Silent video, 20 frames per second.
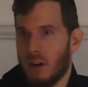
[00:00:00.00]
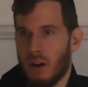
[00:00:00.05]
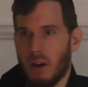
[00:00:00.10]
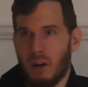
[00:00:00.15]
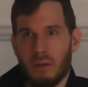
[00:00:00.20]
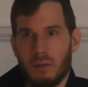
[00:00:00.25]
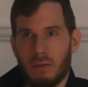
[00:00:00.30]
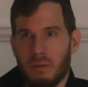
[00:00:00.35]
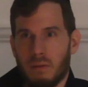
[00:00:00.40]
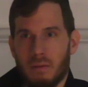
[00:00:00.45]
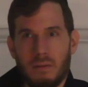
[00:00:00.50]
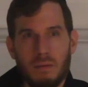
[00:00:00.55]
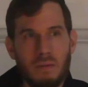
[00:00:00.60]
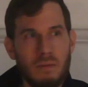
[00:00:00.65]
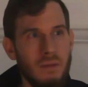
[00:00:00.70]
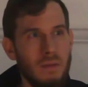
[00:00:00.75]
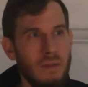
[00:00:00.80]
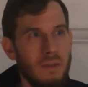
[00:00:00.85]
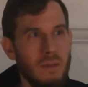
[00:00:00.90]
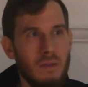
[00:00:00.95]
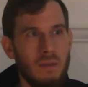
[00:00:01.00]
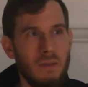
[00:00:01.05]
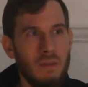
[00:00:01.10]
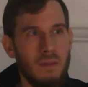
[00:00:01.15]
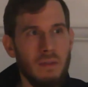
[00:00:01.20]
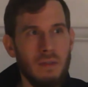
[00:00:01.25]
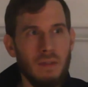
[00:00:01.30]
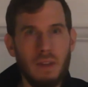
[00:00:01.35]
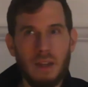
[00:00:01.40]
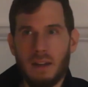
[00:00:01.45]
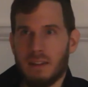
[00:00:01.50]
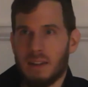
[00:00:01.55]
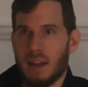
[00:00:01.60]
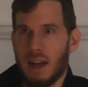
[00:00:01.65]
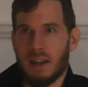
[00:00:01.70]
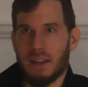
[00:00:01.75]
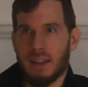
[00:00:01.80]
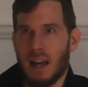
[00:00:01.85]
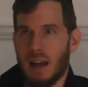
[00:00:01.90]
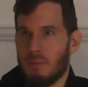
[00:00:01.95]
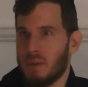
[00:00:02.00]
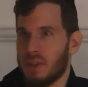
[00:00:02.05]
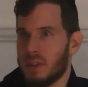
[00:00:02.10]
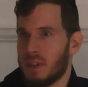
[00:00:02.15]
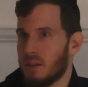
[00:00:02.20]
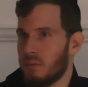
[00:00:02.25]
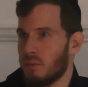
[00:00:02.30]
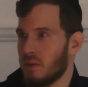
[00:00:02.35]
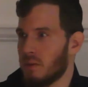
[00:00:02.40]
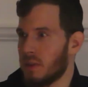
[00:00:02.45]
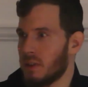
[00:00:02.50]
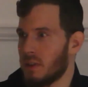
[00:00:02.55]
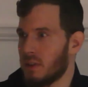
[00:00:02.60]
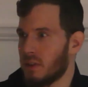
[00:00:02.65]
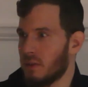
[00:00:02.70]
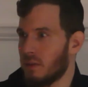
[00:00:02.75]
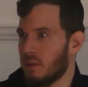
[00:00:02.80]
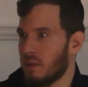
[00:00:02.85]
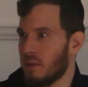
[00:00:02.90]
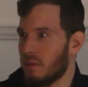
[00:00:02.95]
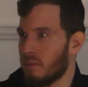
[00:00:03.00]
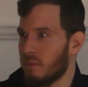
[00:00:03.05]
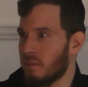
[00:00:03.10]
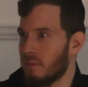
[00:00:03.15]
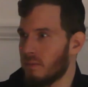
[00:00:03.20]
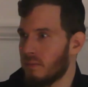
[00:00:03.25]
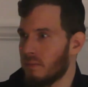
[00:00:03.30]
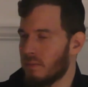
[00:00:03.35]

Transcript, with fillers: No, the exact opposite would be the truth.